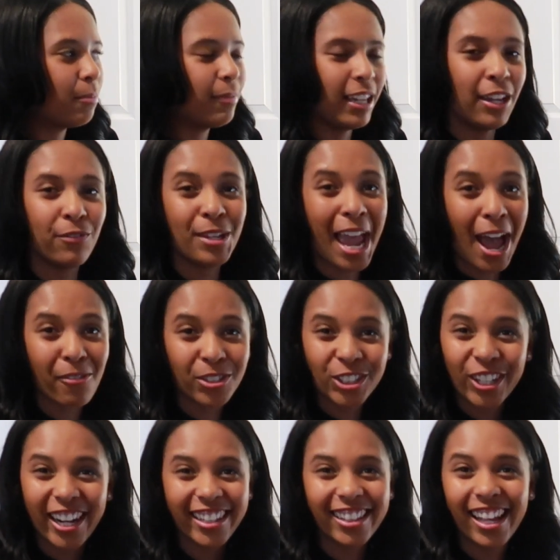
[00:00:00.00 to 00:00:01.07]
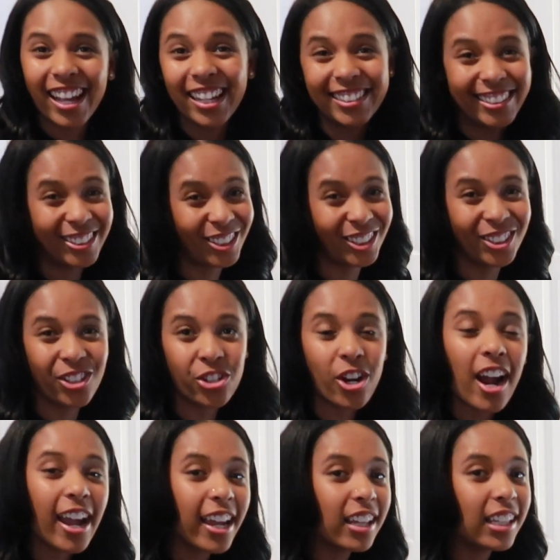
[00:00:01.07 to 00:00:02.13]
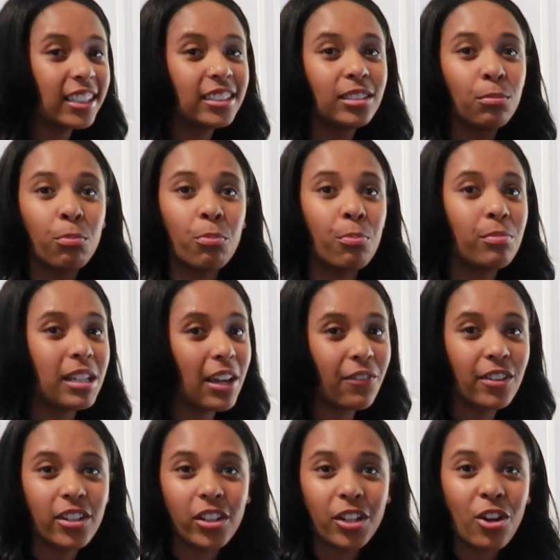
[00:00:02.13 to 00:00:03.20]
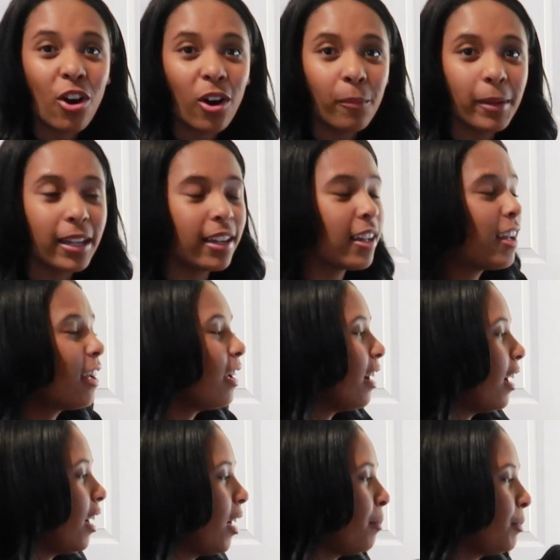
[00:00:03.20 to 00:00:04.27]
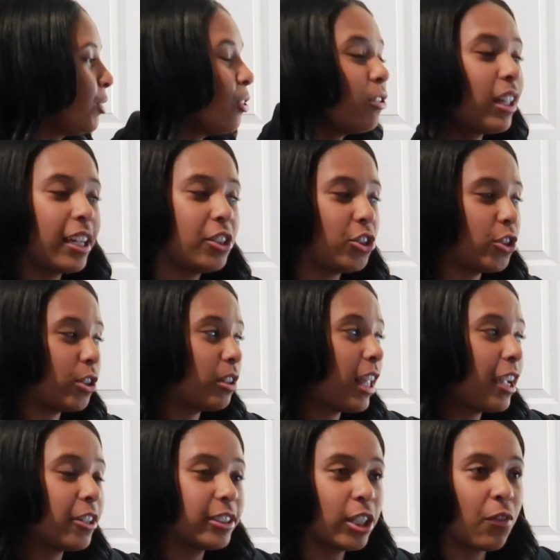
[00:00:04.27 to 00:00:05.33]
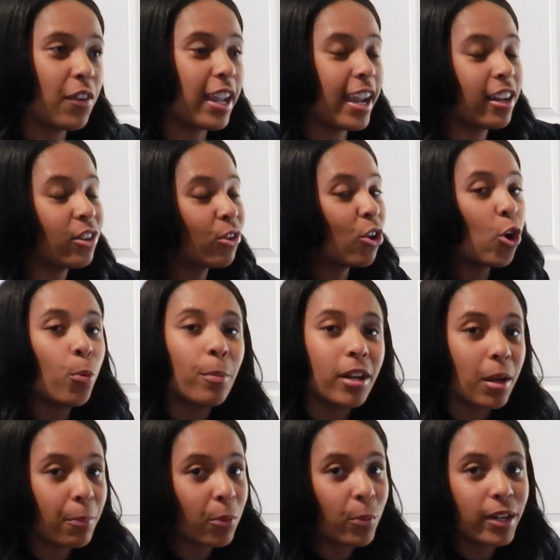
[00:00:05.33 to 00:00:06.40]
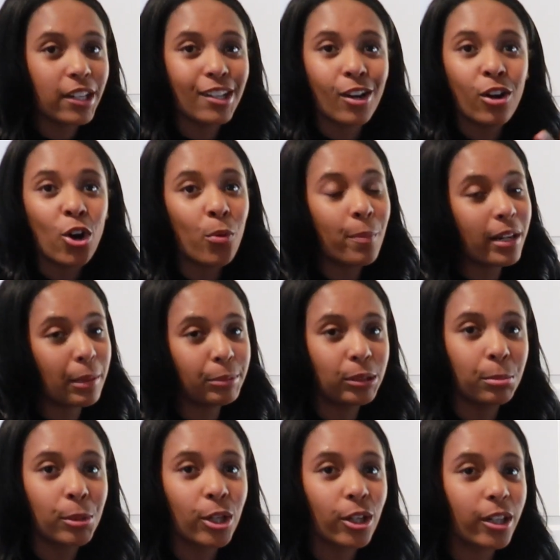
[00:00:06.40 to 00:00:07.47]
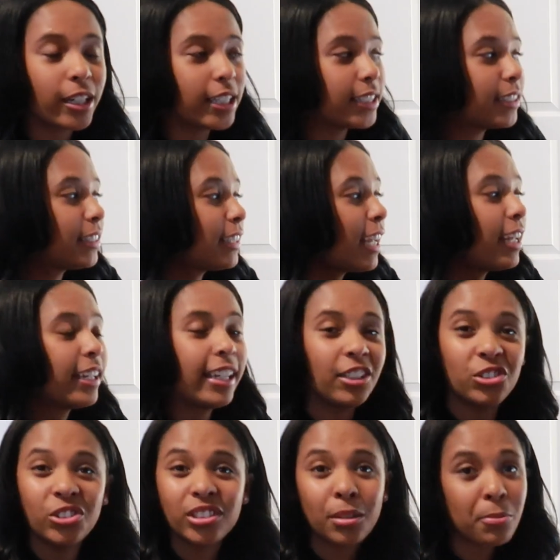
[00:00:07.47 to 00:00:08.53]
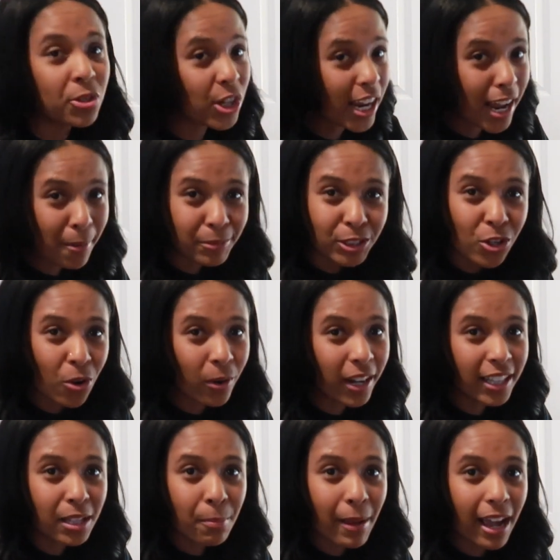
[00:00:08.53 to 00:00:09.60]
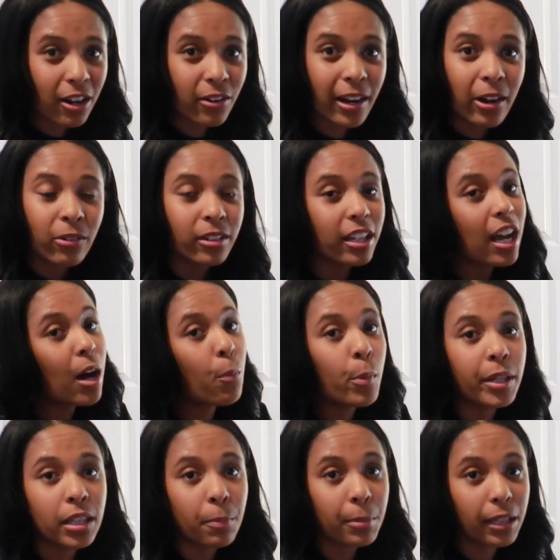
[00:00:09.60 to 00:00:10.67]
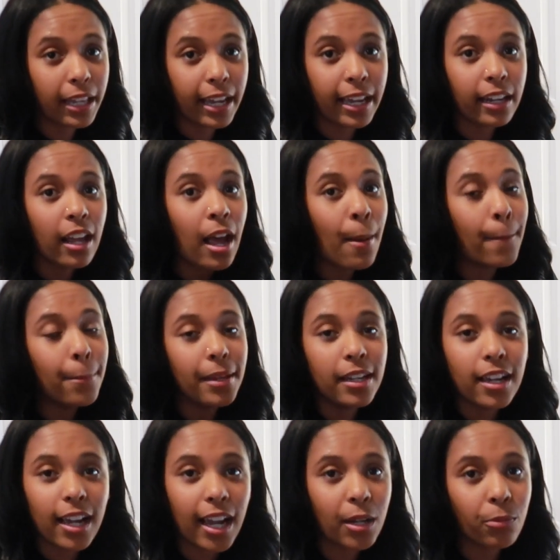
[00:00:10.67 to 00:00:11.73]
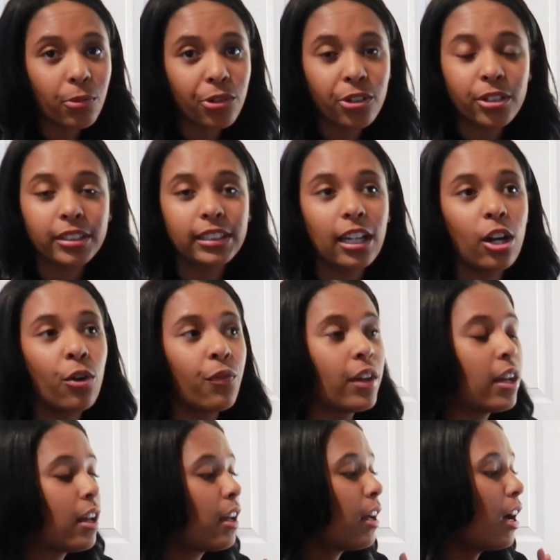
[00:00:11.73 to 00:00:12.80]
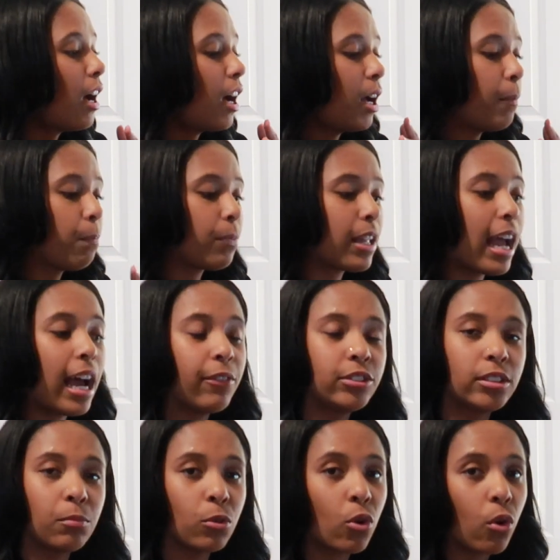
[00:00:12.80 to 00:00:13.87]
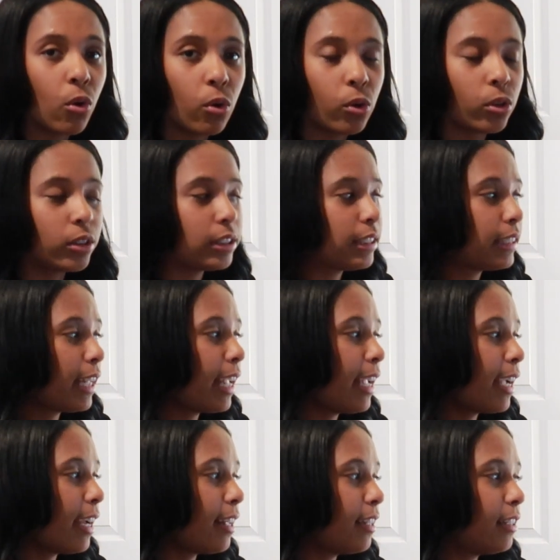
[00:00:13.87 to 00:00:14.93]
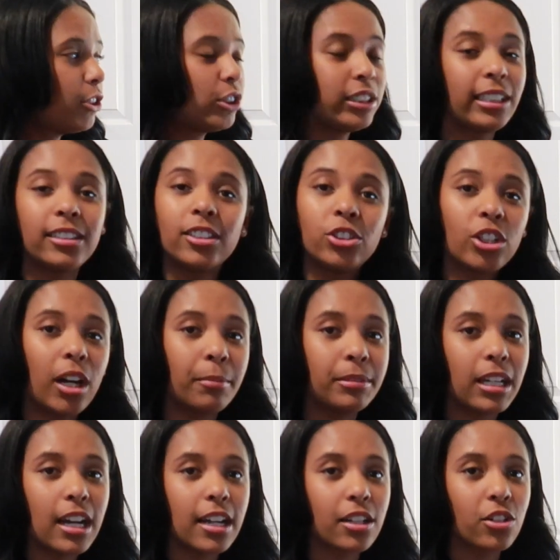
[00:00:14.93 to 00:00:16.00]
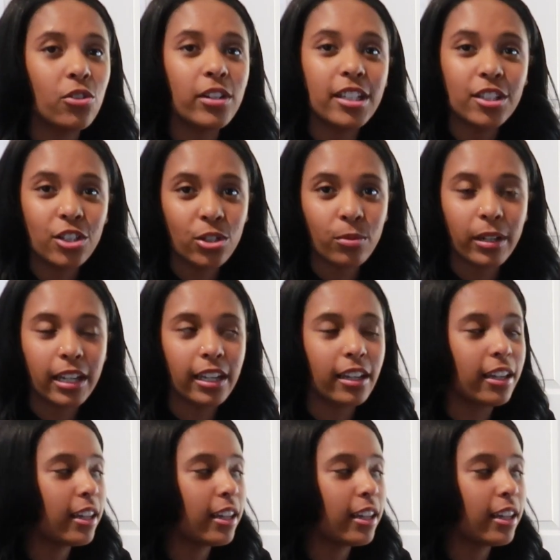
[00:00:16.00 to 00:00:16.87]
If you haven't tried that, I suggest you try it. It's definitely calming. So light yourself a candle, open up a window, open up some curtains, get you some jams going in the background, come with a plan, be kind with yourself, have some goals, and just get the job done. You can do it.